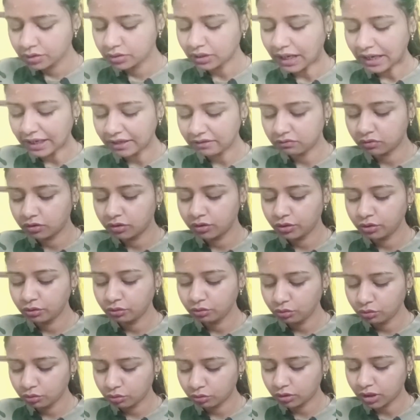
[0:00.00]
I want
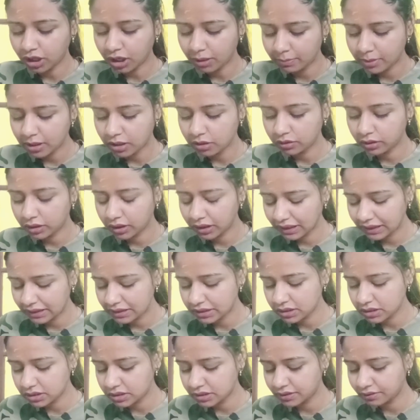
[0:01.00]
to know about
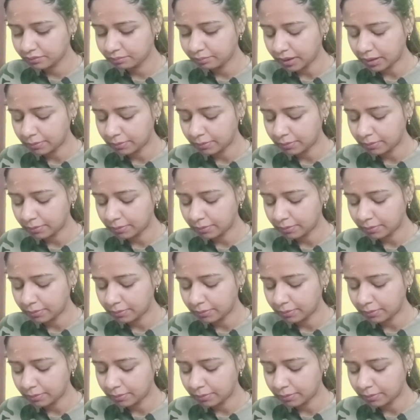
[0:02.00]
relationship